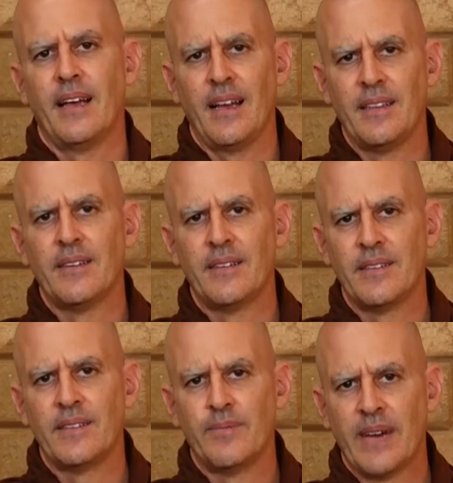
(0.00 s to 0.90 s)
and
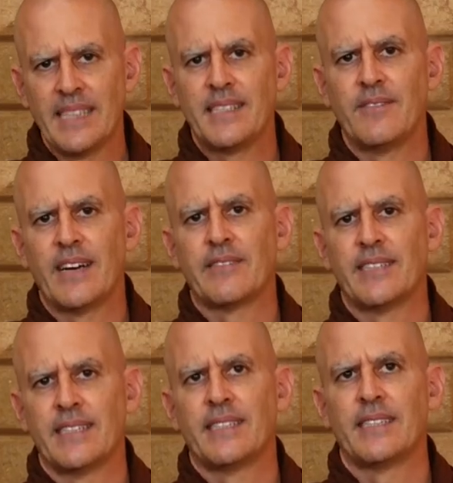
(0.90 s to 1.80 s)
the medicine
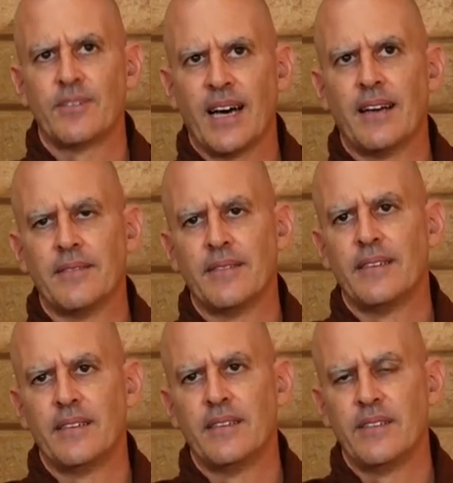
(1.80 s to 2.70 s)
requisites as well
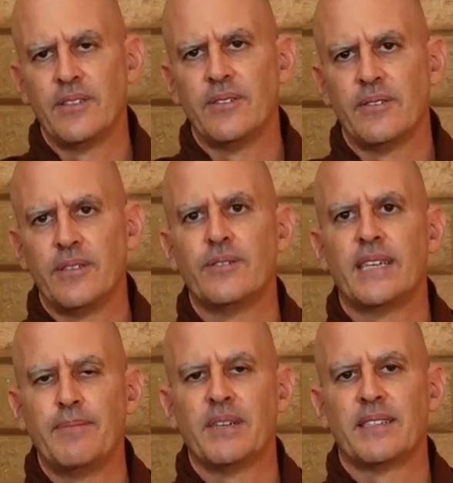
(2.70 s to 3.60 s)
to
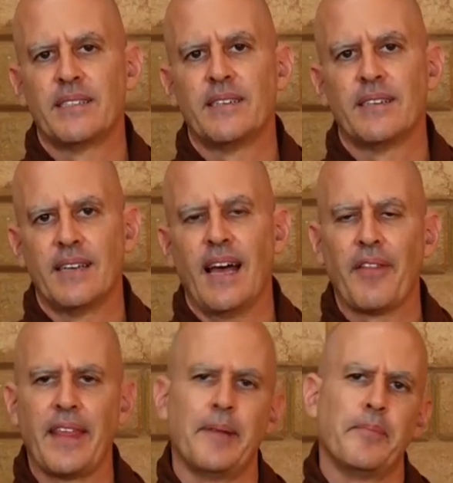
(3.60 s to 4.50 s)
keep us
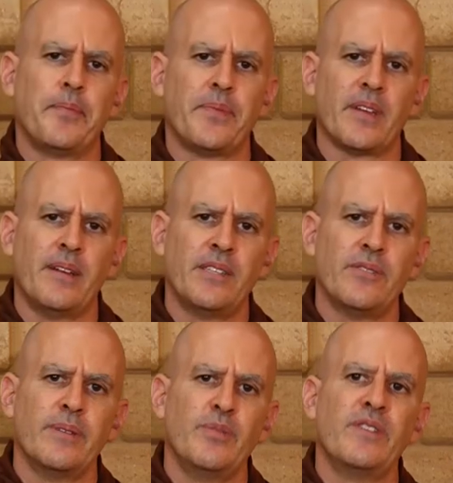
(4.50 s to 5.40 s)
healthy and to
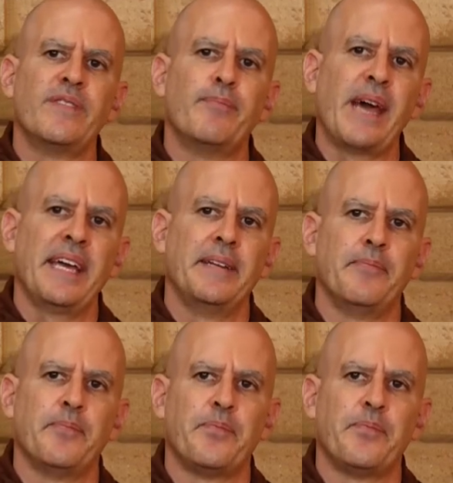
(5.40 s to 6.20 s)
remove the pain.